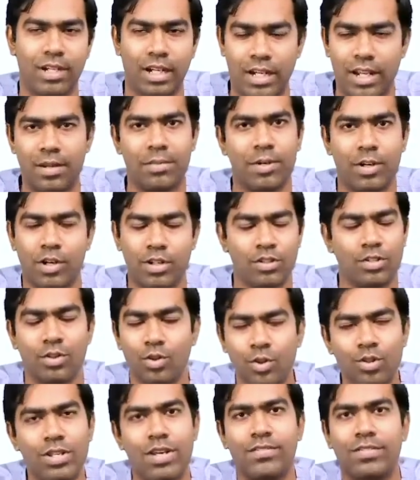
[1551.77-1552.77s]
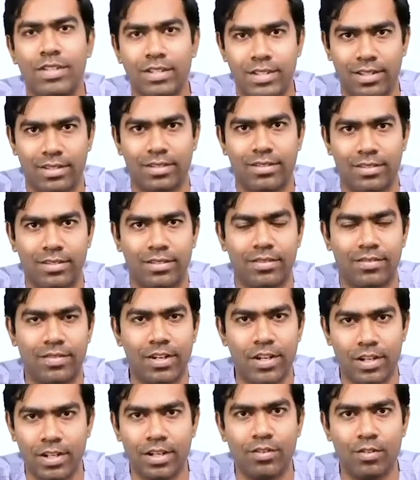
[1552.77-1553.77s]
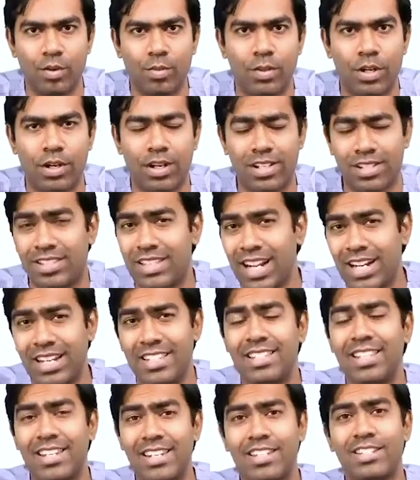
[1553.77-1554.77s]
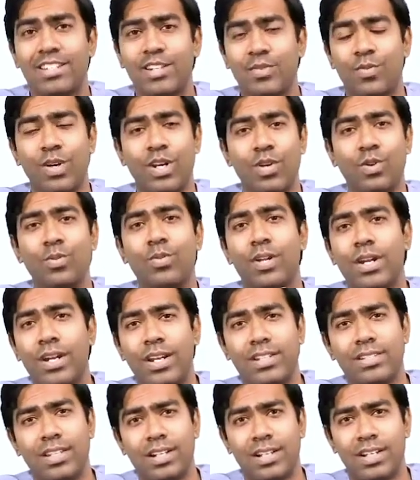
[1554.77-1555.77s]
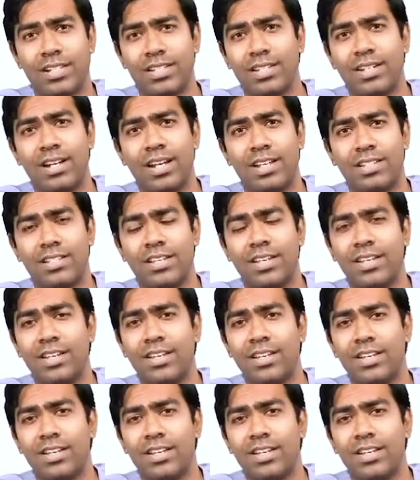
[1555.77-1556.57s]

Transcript: Clear? Because you lose everything when you give loop diuretics. That is the reason why loop diuretics are considered as